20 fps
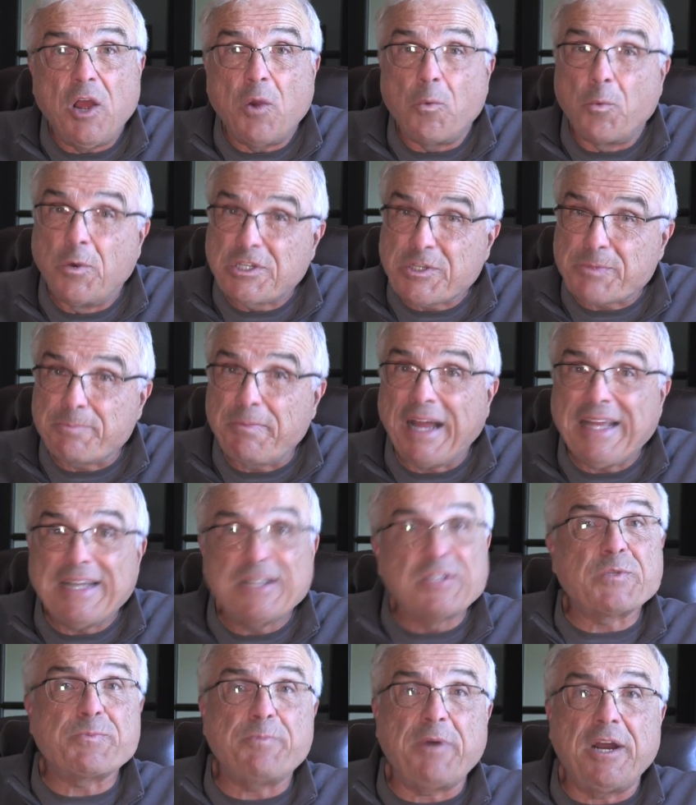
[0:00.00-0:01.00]
which might
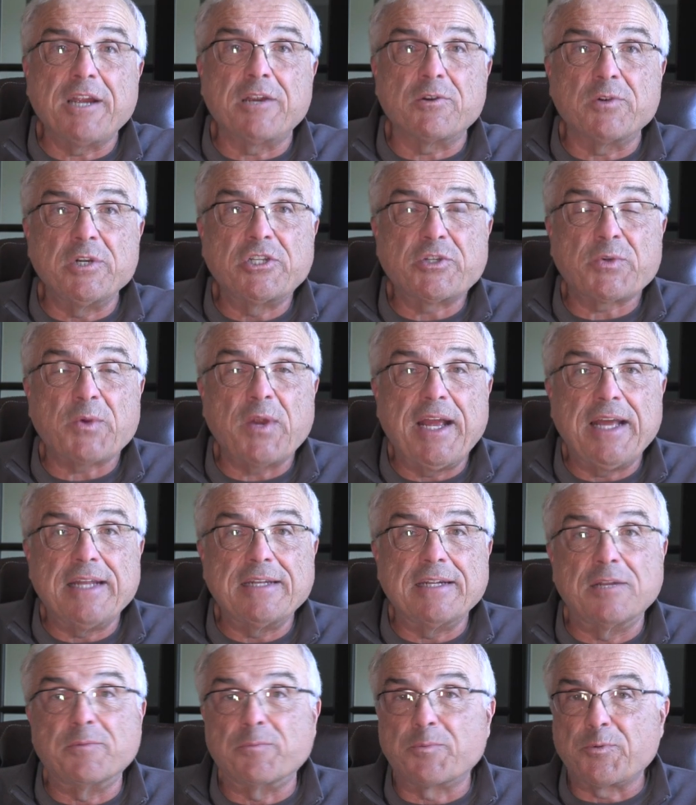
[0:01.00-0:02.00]
inspire a trend
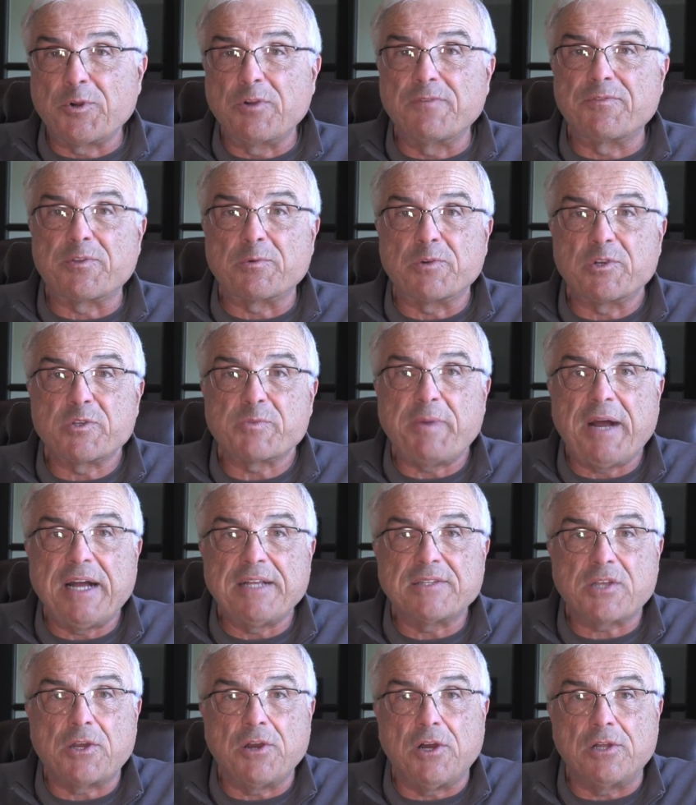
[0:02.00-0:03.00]
and improve the
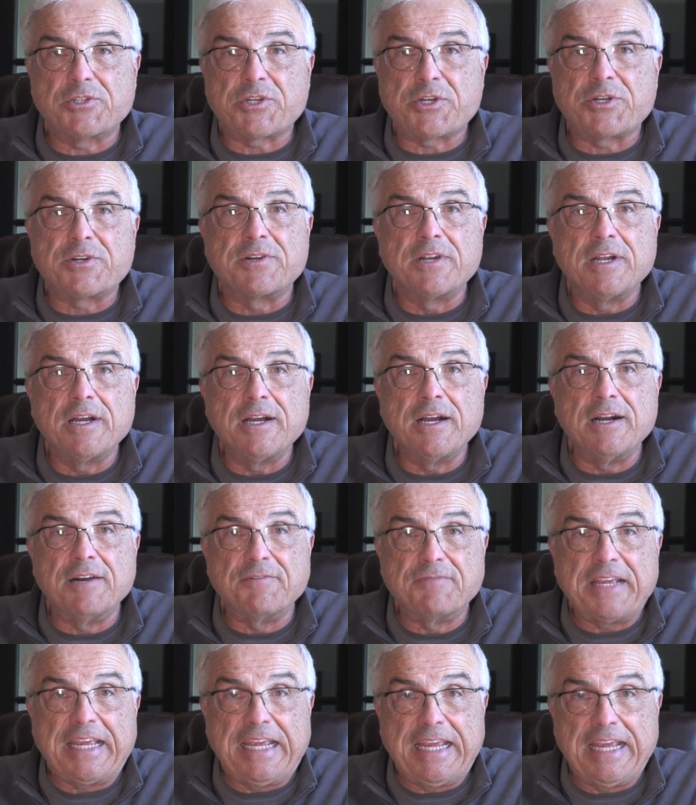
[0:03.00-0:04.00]
response culture
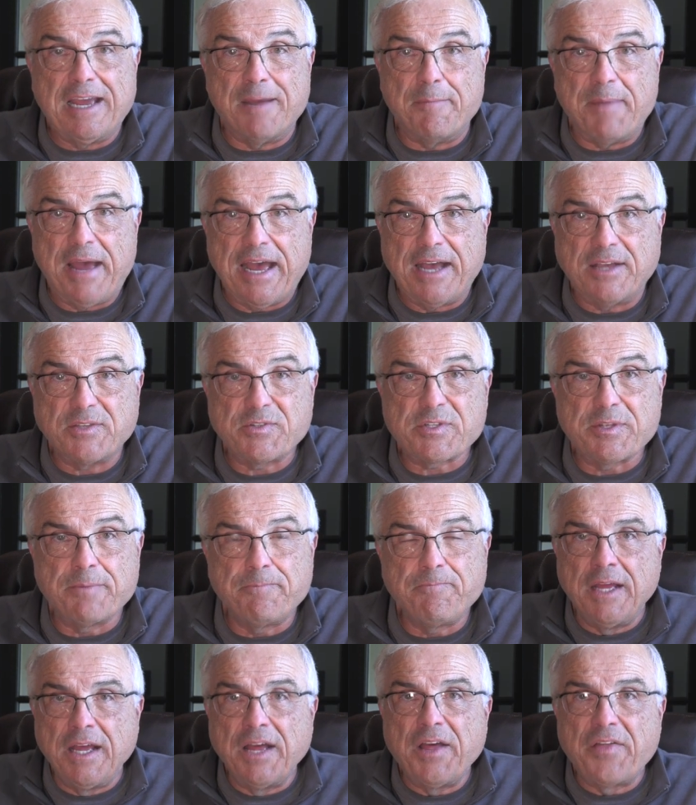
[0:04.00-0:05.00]
of
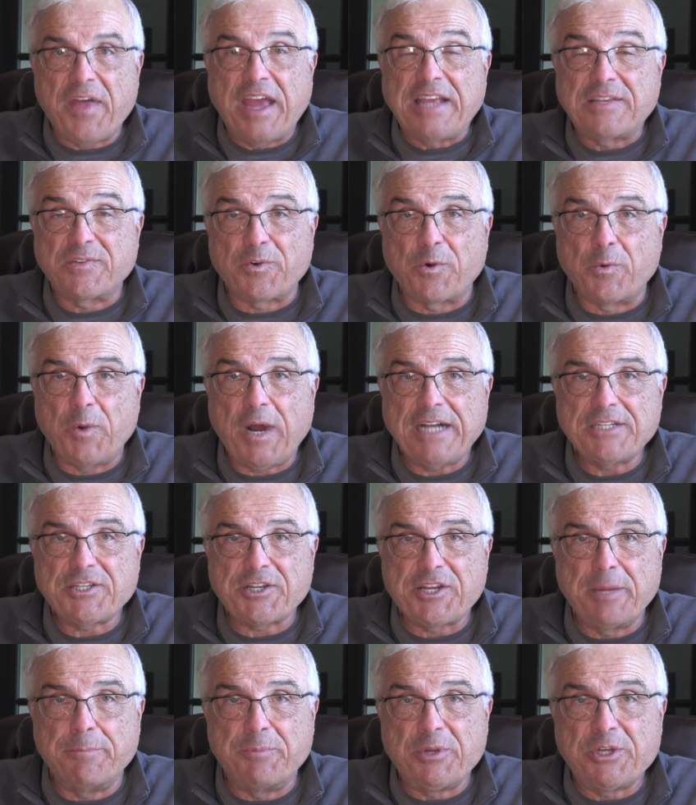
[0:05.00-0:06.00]
EMS. Thanks for
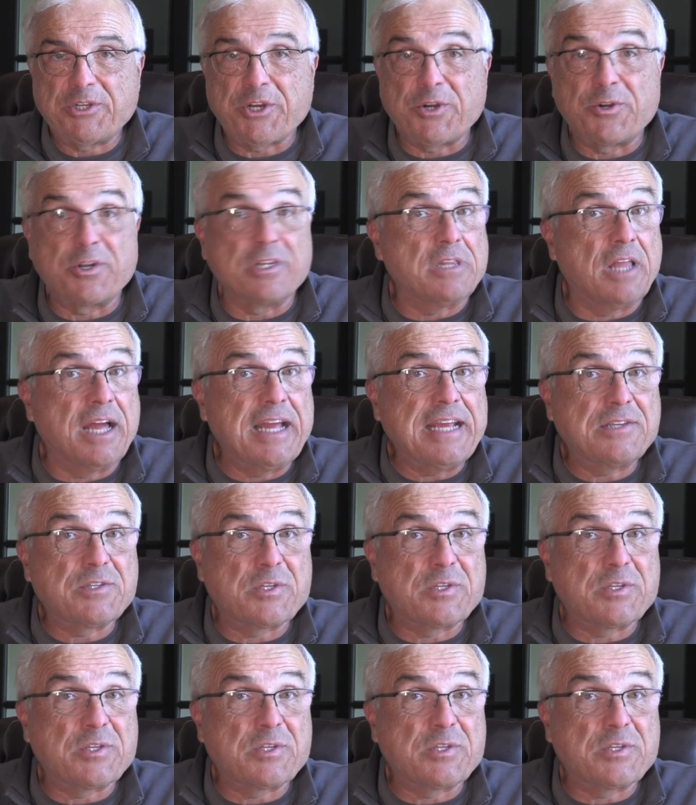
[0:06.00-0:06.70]
watching, and be sure to like,